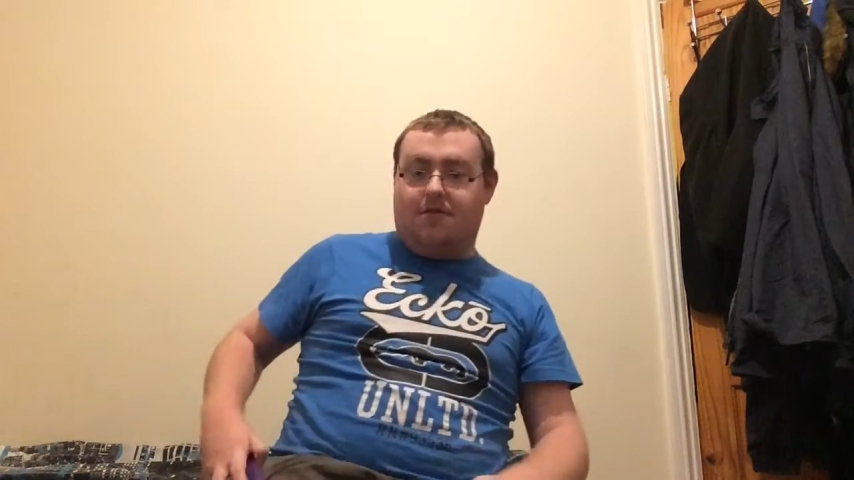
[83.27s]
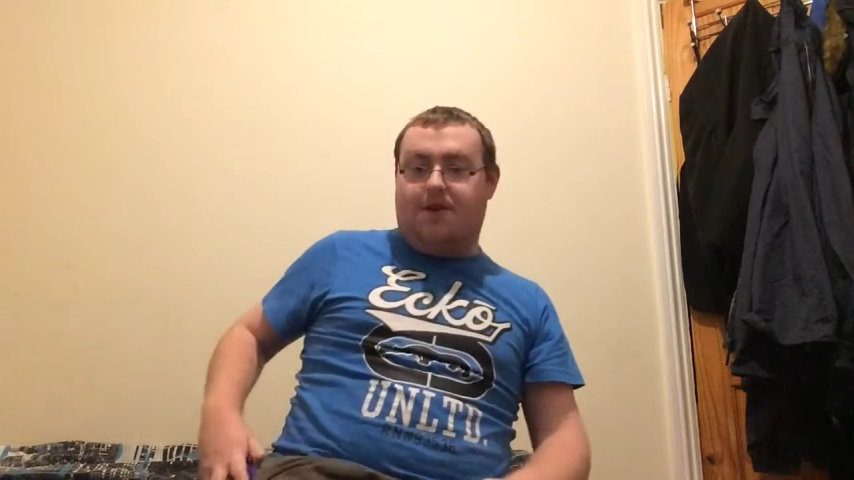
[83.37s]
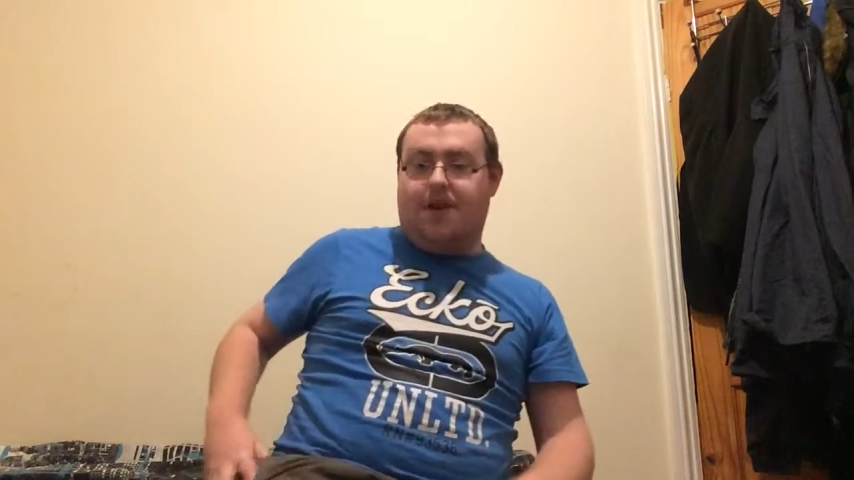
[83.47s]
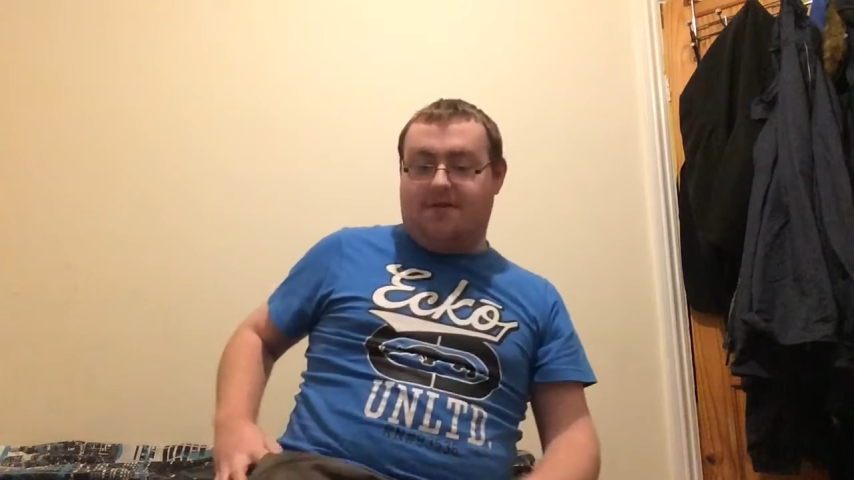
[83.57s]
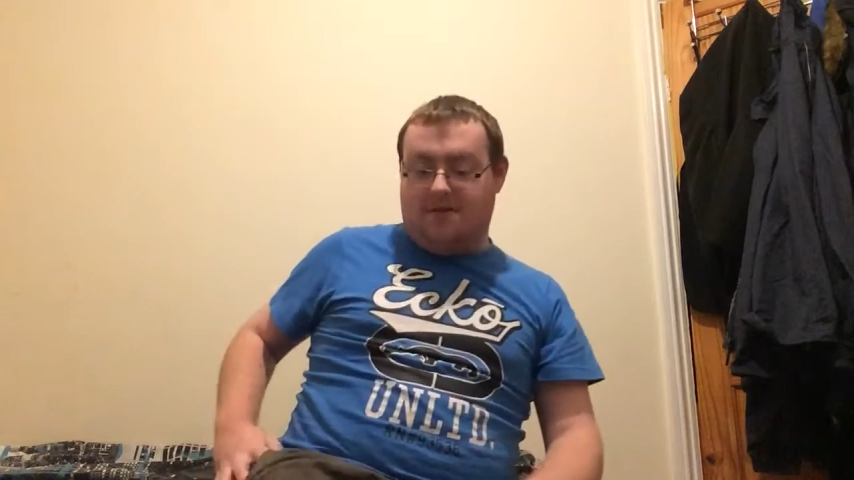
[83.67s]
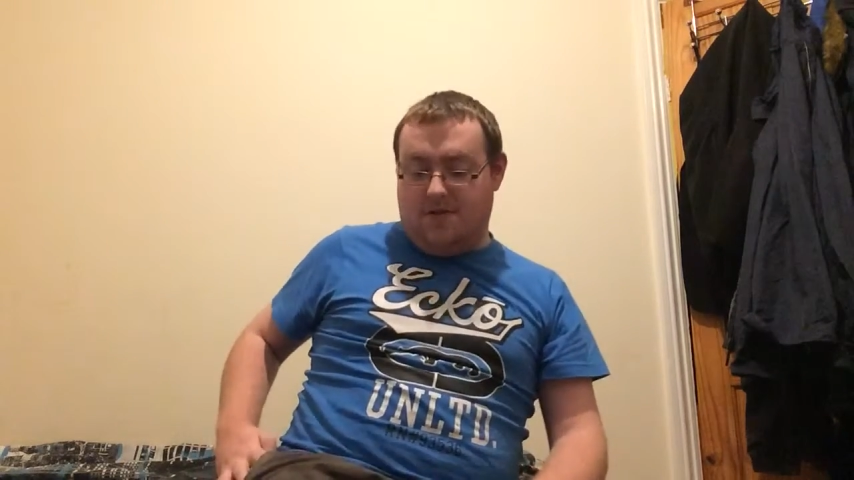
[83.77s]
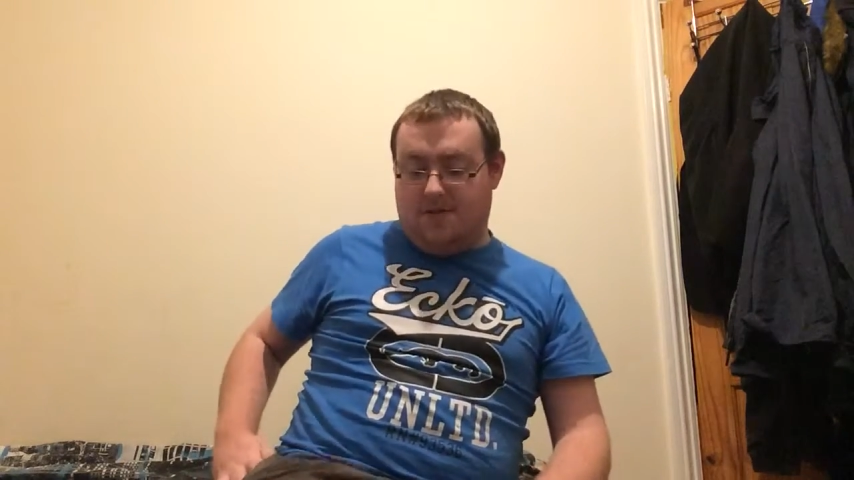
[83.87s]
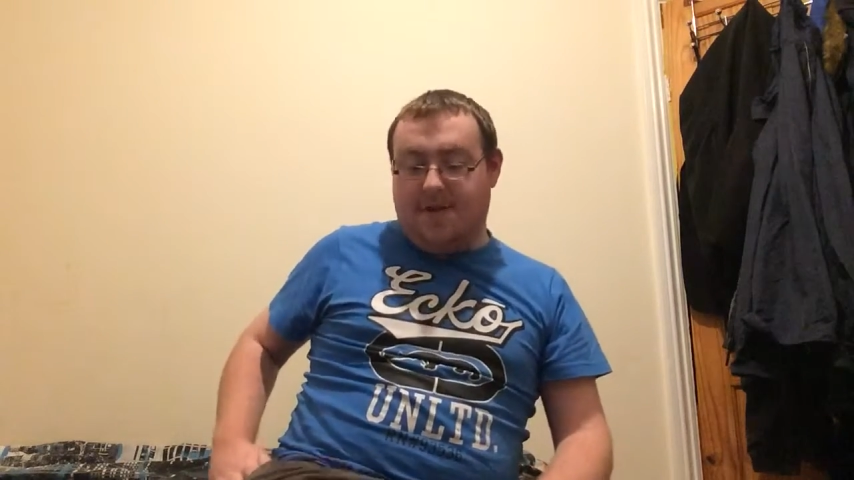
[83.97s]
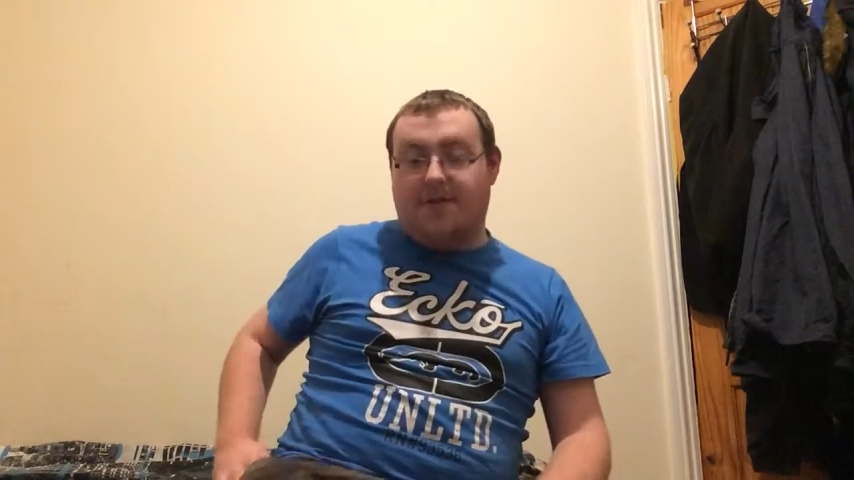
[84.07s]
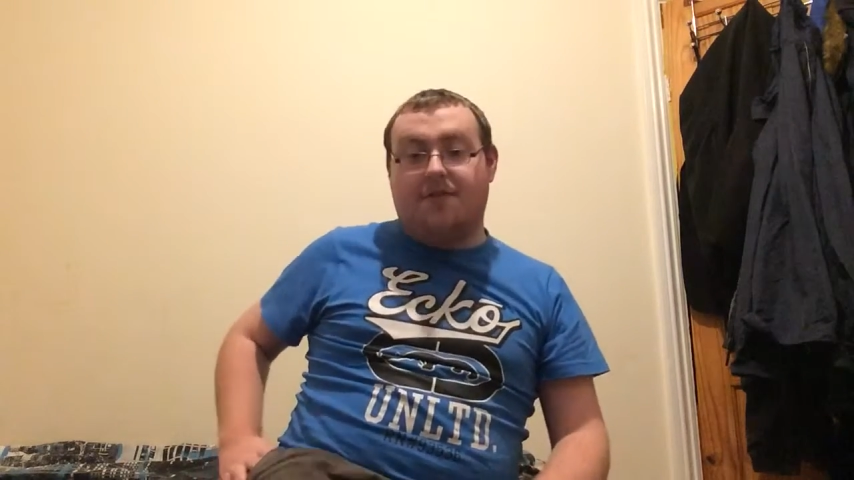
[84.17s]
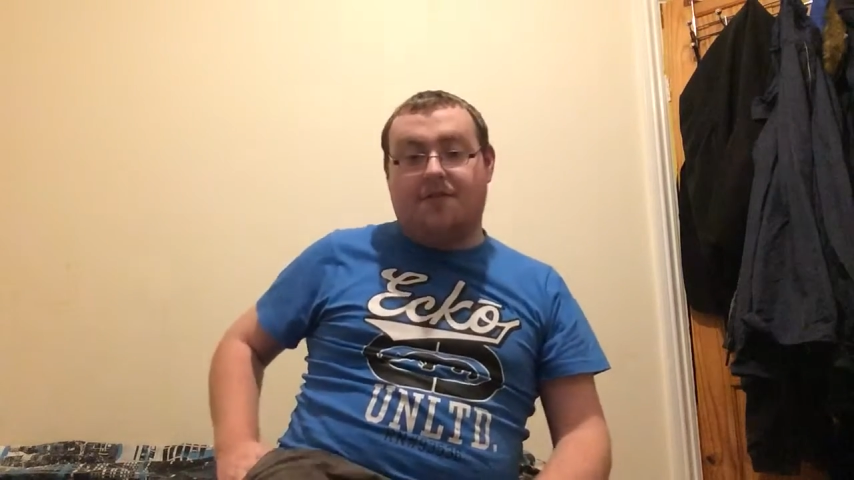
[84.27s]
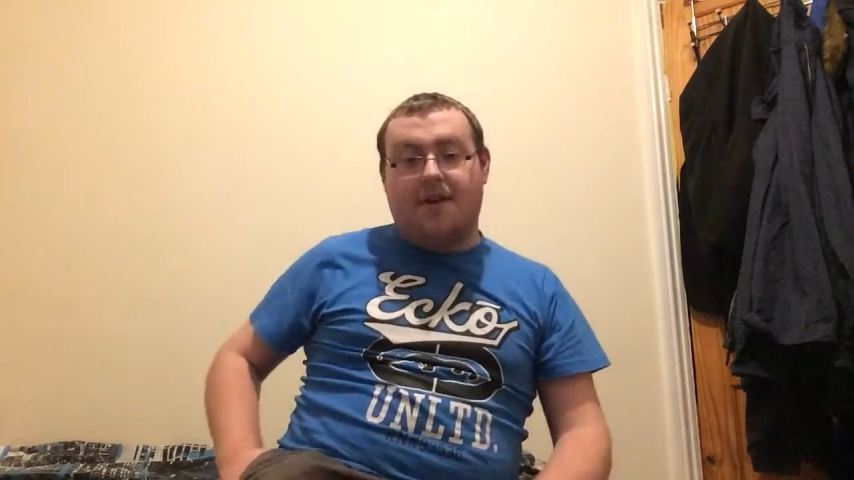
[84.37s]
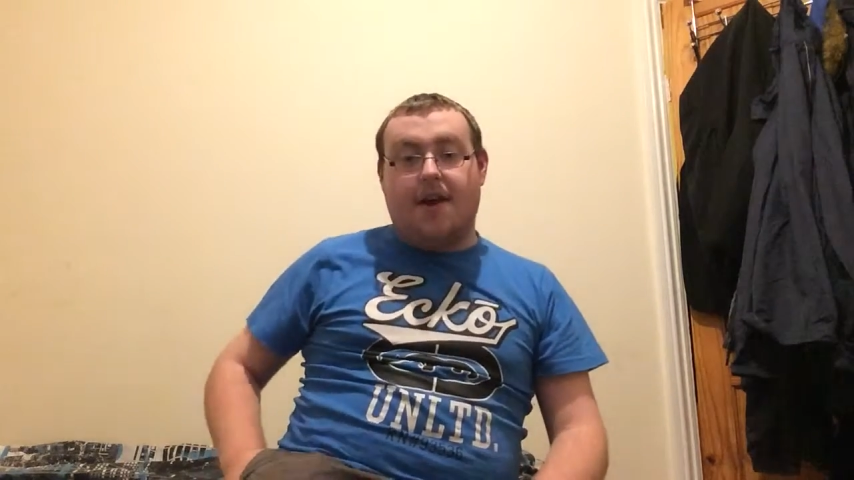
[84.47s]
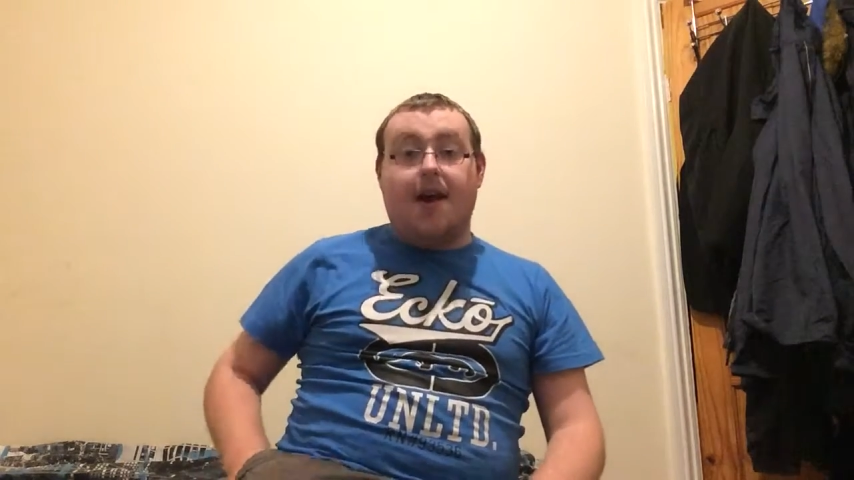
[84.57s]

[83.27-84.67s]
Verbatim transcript: as well. It could be good.